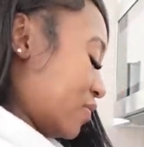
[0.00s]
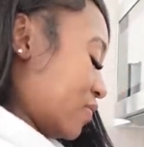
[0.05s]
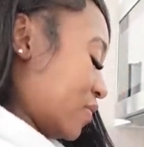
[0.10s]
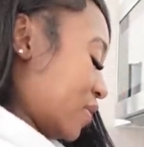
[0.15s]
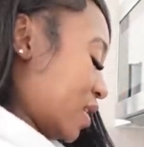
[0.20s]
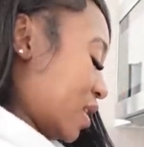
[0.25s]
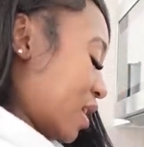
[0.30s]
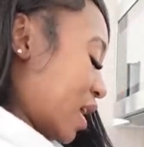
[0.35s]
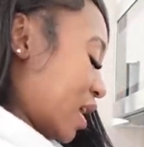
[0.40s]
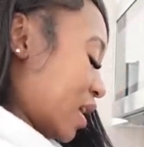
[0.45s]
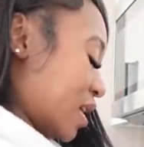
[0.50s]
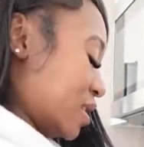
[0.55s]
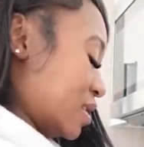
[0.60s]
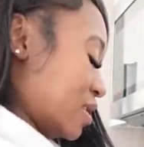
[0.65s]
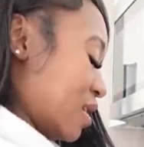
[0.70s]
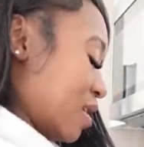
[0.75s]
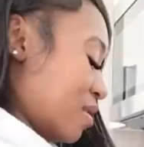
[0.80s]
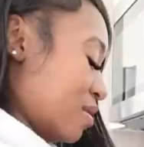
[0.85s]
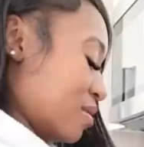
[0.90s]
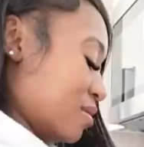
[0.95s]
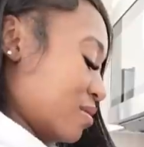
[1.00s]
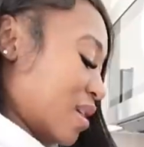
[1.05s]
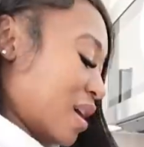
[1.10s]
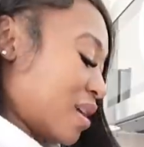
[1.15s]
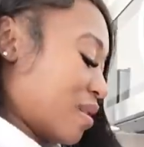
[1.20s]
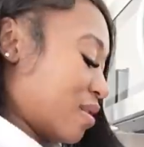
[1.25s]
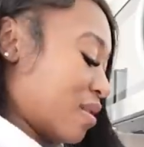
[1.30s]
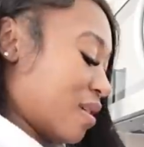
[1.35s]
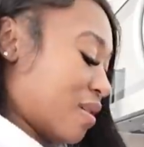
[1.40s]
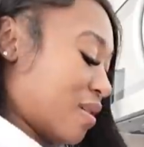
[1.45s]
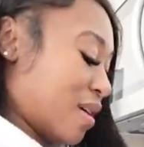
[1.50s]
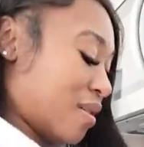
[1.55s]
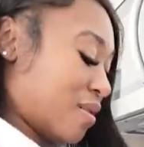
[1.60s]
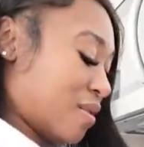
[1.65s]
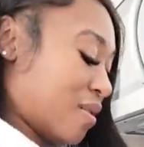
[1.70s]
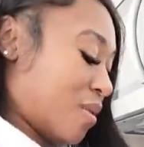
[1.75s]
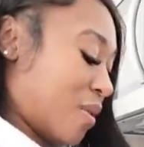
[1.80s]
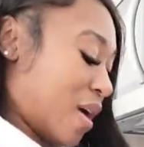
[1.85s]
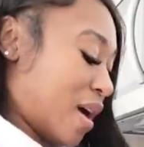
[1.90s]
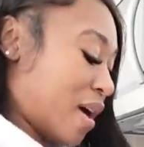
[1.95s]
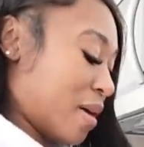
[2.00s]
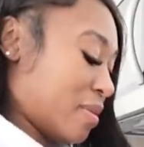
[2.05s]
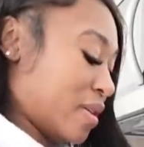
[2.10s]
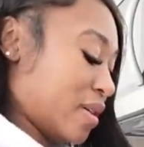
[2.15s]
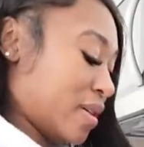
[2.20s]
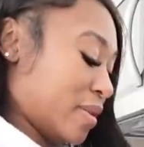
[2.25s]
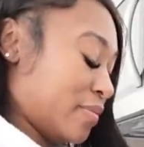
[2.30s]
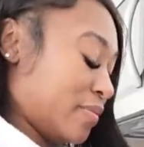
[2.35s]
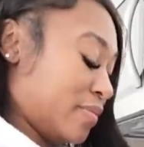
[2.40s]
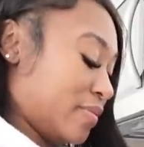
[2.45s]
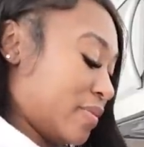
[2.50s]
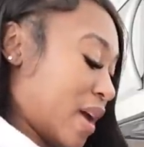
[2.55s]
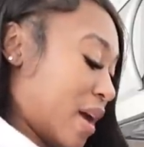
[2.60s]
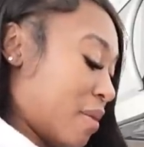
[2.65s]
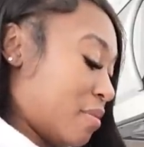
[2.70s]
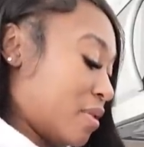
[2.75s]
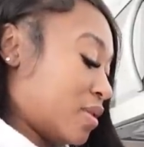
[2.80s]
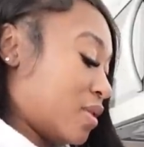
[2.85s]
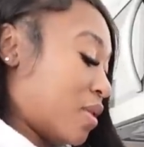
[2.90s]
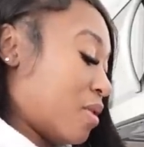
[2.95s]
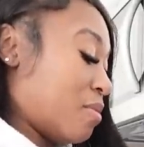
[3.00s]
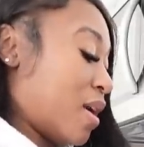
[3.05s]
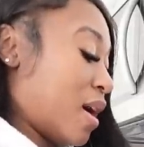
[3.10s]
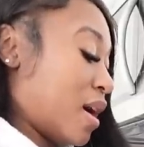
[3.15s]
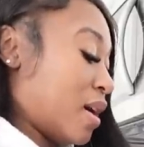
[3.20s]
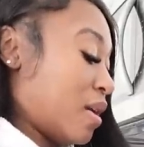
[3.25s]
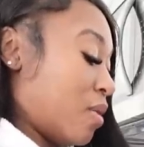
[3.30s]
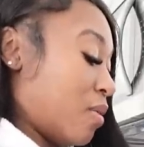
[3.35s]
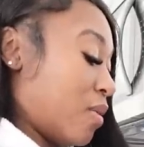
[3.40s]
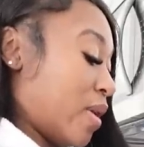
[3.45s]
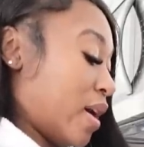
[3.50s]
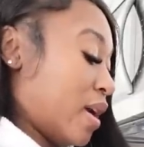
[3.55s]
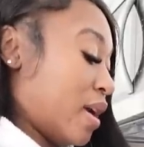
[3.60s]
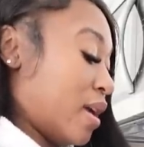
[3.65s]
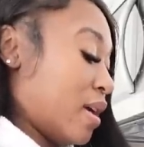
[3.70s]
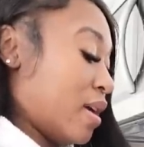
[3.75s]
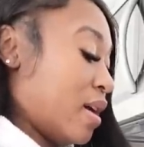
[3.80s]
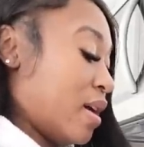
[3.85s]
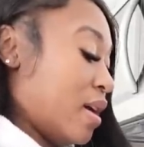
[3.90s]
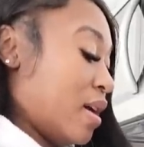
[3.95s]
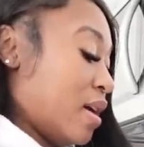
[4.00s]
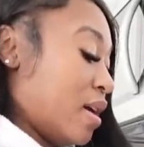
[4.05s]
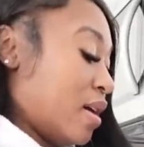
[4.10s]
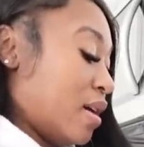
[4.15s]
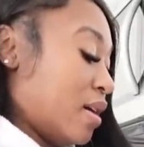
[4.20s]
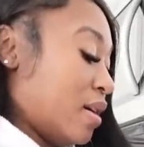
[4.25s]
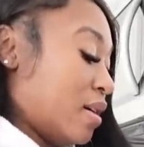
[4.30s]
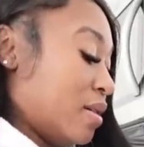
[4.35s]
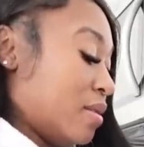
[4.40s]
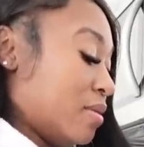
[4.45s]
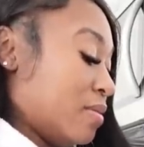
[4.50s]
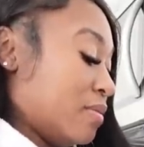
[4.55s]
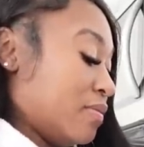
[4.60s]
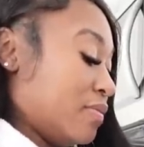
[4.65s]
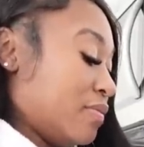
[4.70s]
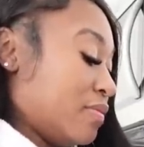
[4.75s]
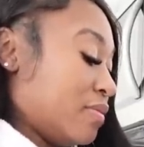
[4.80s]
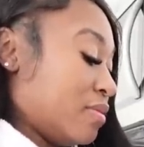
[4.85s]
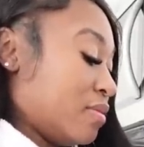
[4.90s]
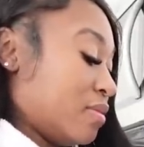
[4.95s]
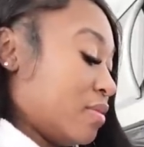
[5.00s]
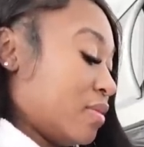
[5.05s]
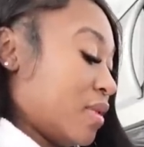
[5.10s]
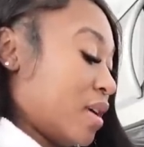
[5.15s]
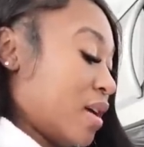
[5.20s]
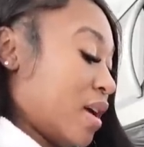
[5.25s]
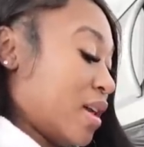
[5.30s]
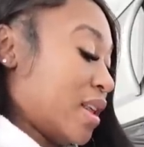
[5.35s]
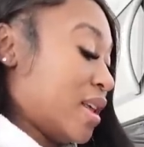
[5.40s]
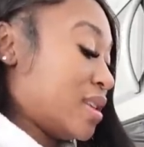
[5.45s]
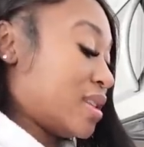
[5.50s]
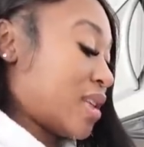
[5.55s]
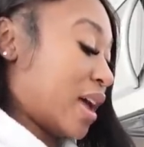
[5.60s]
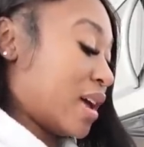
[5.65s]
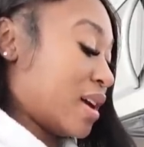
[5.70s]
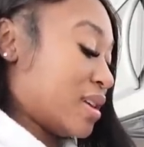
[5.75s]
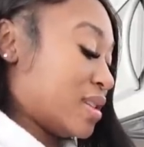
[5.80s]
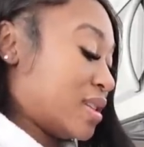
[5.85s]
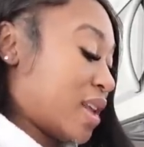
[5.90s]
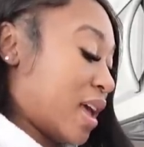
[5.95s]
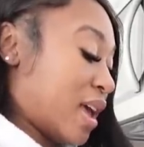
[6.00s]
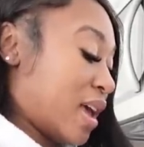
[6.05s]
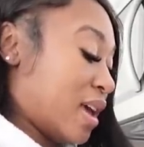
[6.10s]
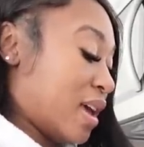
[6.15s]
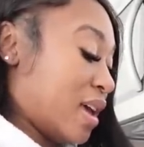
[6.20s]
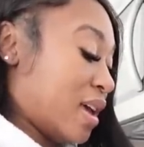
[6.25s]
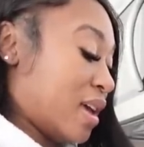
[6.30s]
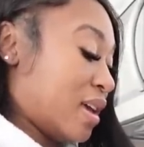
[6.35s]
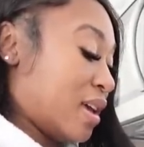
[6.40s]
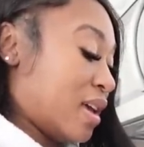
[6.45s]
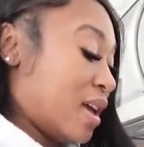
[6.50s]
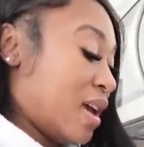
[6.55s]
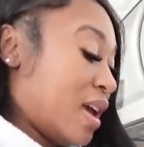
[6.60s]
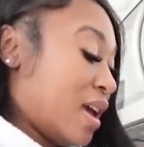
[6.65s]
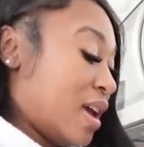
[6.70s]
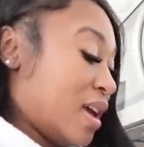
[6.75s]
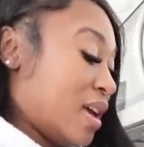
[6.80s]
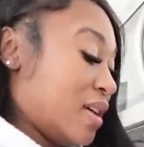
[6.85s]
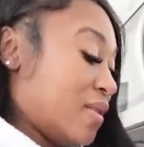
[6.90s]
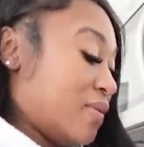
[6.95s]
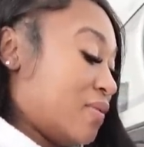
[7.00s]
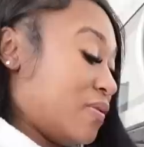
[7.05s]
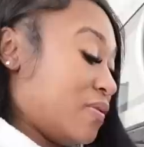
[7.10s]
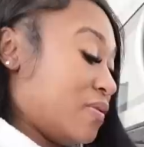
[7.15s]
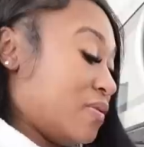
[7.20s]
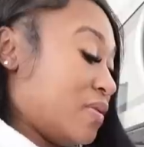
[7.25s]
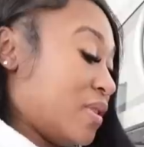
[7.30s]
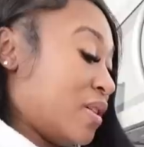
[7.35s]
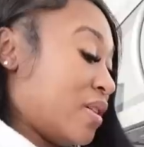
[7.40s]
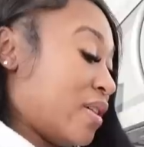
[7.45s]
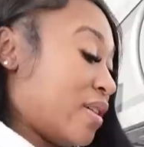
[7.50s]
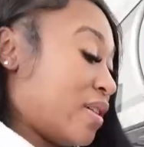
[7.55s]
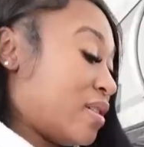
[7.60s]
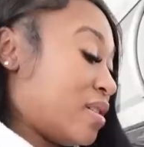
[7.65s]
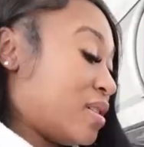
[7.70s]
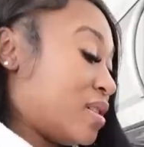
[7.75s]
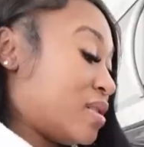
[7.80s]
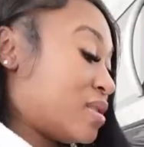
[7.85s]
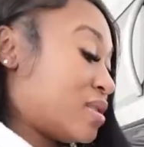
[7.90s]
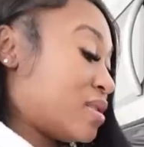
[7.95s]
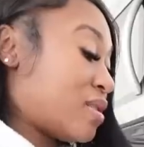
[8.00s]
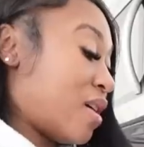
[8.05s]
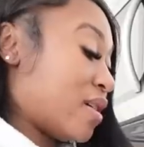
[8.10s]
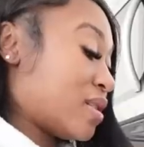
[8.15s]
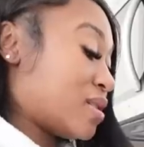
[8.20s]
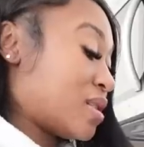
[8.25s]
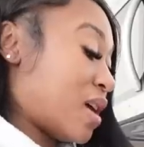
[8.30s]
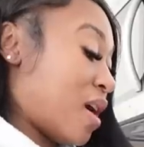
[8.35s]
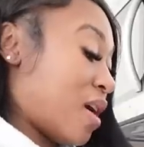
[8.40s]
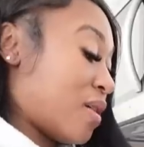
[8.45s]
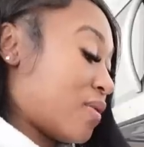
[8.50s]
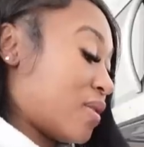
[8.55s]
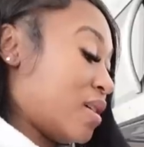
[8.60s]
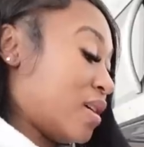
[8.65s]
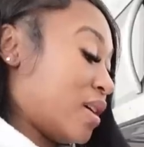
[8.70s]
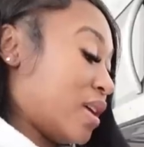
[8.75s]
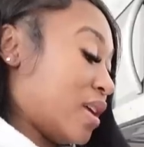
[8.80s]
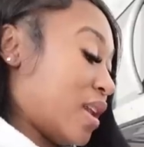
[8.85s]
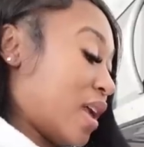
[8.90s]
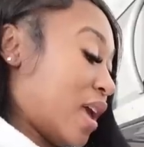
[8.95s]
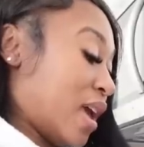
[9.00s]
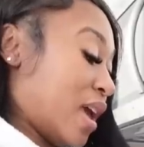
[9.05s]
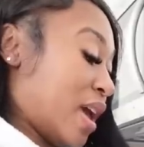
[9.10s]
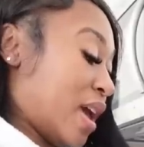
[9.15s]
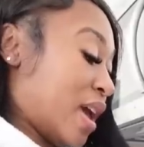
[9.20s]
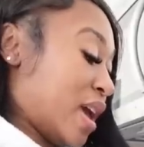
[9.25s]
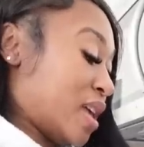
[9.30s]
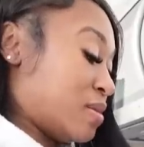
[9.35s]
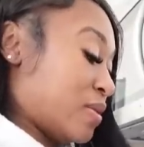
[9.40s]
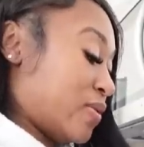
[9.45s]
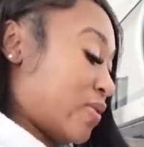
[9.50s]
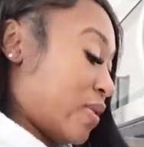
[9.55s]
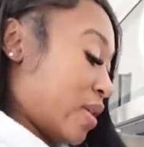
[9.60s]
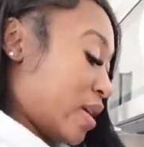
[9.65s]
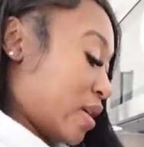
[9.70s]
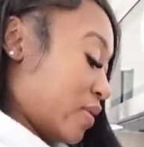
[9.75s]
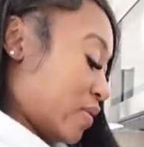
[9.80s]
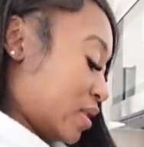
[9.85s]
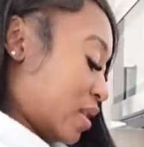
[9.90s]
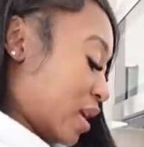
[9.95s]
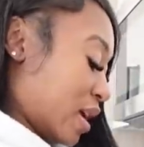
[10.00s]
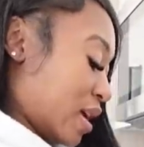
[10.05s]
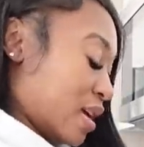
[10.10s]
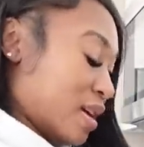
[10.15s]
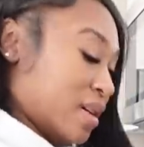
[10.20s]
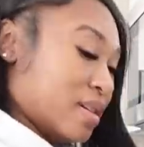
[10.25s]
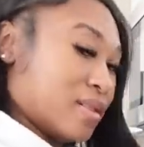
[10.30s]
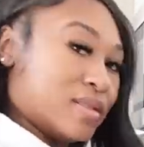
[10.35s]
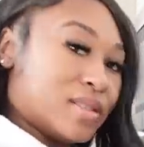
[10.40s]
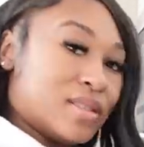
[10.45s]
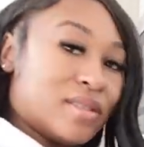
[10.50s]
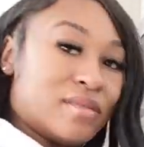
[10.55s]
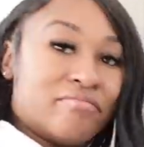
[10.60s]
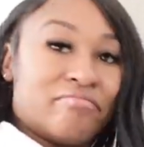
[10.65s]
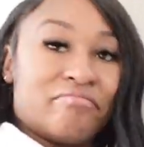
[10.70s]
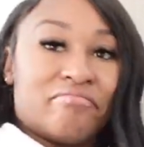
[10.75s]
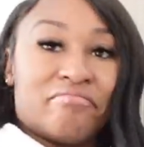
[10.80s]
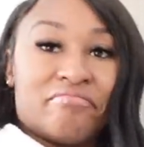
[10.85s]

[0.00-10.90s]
feeling like it's has I don't know, I don't know why, but I'm gonna throw mine away. Um, it's like a saying, if the girl starts off cooking the eggs before everything else,